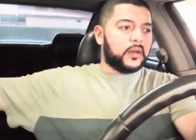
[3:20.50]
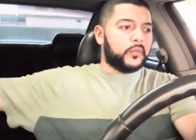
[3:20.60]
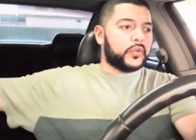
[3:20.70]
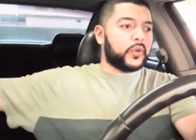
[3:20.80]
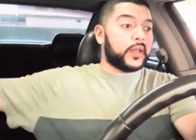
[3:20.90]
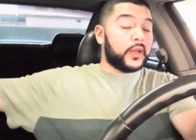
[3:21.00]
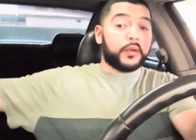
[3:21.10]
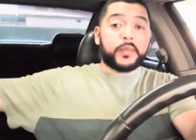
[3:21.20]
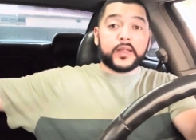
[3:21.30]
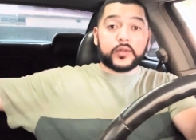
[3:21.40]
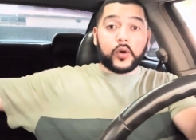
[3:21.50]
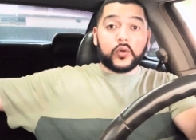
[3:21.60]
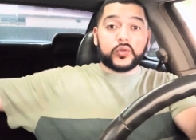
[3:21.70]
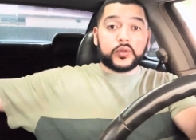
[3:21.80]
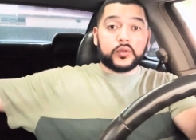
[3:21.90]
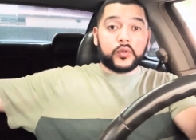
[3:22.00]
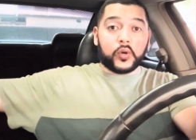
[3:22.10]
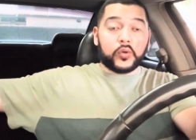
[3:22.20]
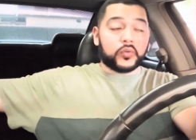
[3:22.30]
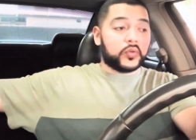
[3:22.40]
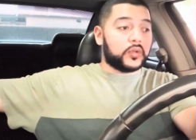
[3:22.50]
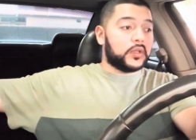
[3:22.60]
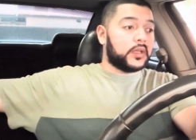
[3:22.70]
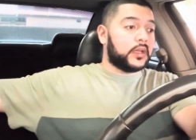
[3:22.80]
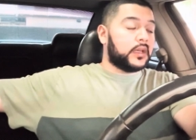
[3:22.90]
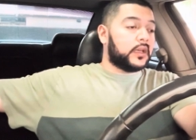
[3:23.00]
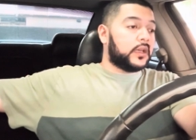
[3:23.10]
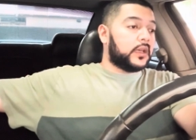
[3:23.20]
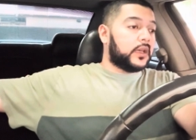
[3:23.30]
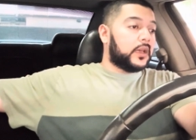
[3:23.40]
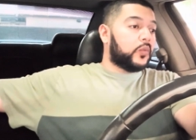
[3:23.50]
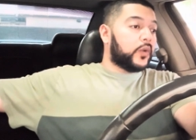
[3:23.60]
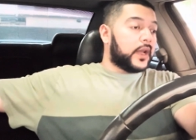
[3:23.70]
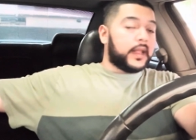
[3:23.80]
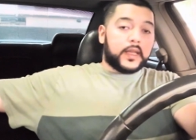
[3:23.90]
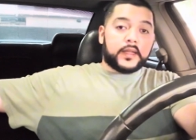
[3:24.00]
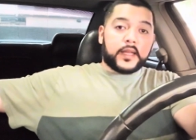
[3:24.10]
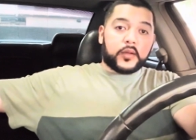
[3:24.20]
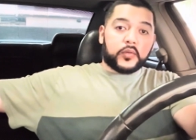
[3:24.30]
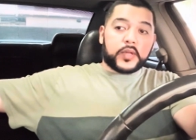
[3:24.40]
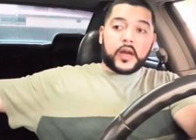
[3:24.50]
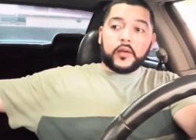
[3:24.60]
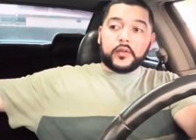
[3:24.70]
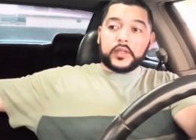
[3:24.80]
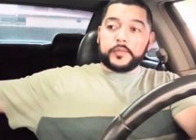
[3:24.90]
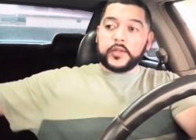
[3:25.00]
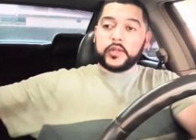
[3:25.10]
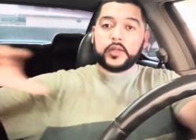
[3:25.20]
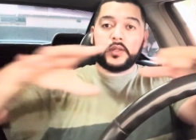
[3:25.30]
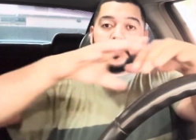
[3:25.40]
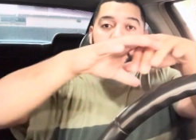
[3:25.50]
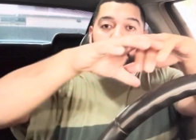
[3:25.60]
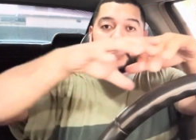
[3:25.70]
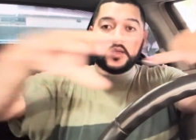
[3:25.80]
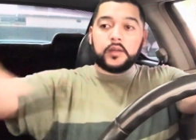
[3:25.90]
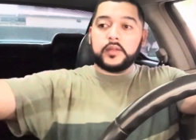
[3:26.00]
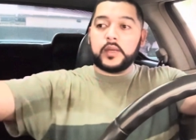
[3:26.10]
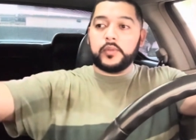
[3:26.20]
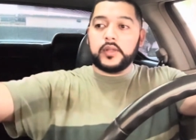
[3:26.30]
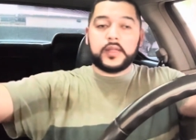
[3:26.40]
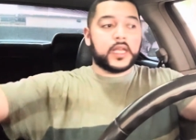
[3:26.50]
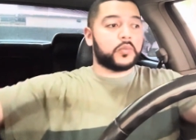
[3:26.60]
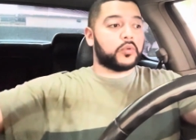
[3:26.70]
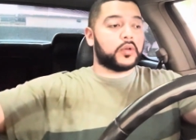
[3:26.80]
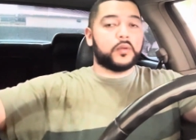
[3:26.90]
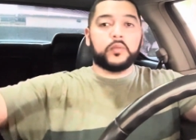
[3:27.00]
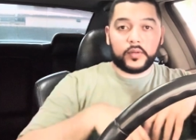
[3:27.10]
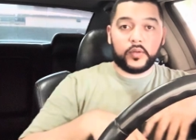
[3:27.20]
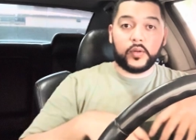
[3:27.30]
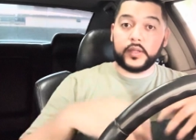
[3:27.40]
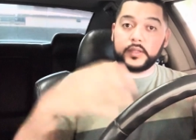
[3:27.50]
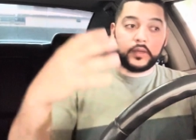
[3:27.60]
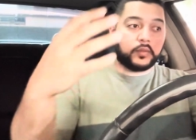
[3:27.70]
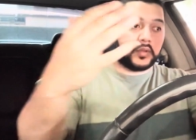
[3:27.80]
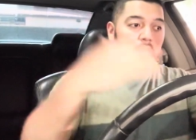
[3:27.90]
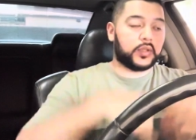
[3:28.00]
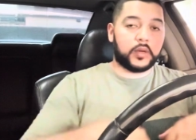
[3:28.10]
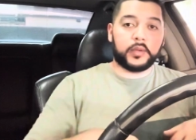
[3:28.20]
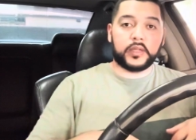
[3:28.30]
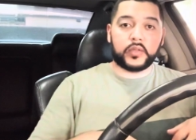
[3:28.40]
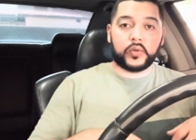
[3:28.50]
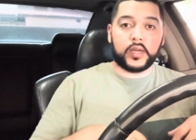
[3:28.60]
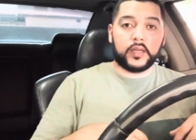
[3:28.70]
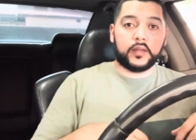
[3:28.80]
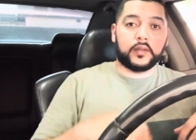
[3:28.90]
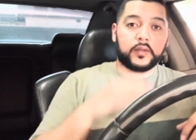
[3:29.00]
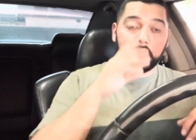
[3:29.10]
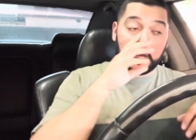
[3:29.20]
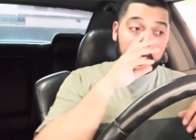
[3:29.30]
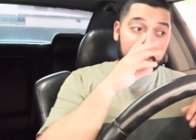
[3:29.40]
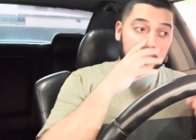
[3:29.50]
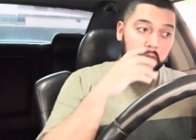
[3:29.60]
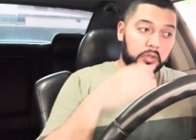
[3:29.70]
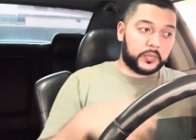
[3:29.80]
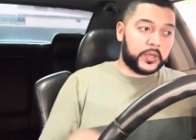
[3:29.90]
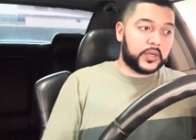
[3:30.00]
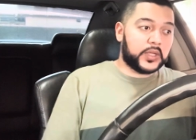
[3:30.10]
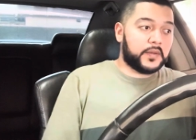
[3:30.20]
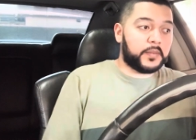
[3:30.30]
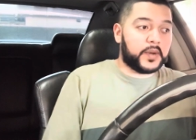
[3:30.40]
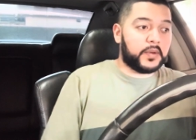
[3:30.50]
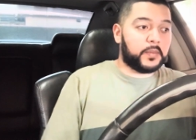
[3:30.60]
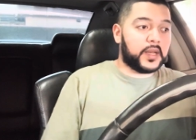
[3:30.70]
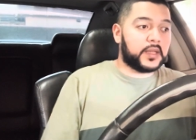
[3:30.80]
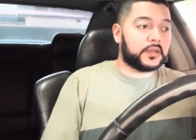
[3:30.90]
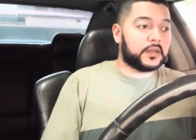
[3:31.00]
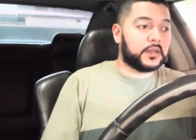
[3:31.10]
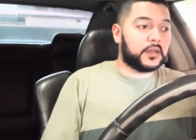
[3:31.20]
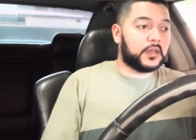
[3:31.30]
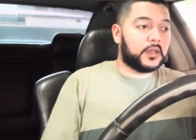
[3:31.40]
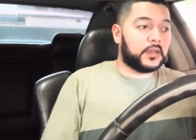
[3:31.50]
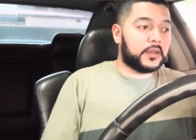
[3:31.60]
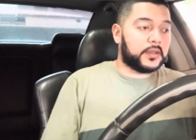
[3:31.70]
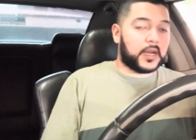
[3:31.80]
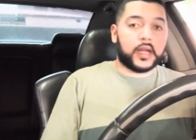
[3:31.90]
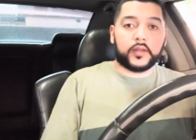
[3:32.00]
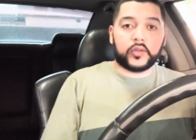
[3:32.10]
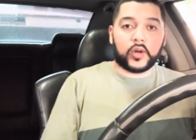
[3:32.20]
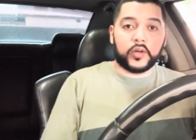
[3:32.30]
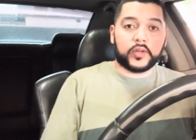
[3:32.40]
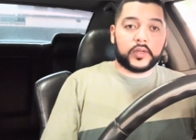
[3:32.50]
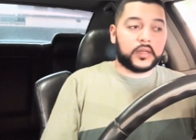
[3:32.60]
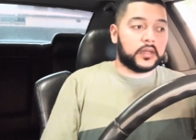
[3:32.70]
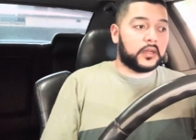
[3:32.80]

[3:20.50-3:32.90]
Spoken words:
So I did replace those. When I did take those out, especially because they're right there on top of the dashboard, you know, the sun would just come in straight. So I guess those speakers never been replaced since I got the Charger.